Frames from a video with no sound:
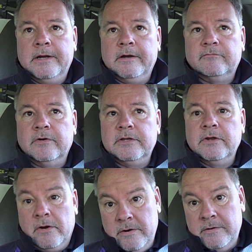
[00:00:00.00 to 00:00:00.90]
front
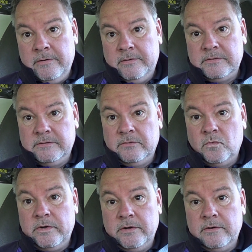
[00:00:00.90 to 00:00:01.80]
yard. It's a little
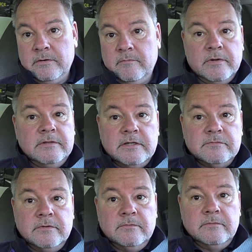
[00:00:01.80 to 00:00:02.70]
weird, but
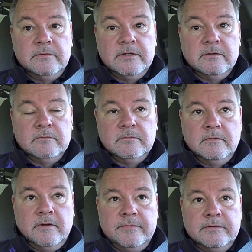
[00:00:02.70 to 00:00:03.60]
that's what, you know,
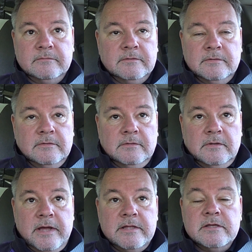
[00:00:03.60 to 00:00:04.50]
I mean,
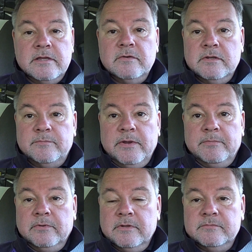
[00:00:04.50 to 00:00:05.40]
and the
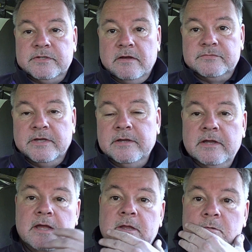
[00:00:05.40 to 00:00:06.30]
people themselves say,
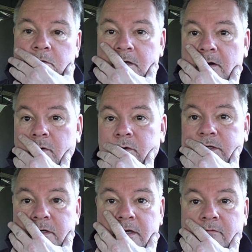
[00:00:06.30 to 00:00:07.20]
hey, you know, oh,
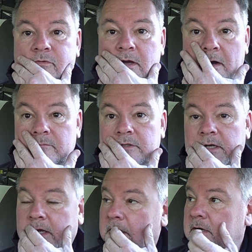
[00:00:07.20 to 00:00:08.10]
you didn't have to come
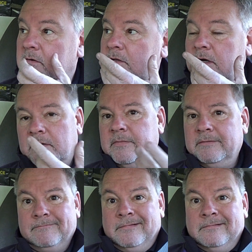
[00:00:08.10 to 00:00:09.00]
today.
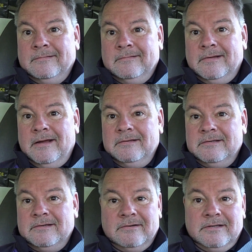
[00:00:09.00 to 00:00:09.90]
I
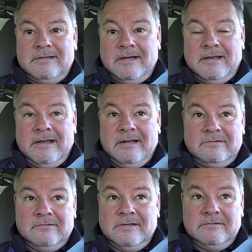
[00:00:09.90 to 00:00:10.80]

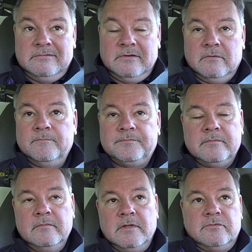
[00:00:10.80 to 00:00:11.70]
had to,
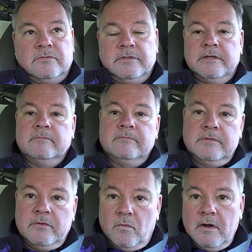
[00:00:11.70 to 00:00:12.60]
that's what
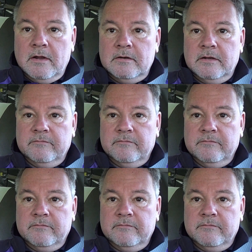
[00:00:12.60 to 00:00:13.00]
they want.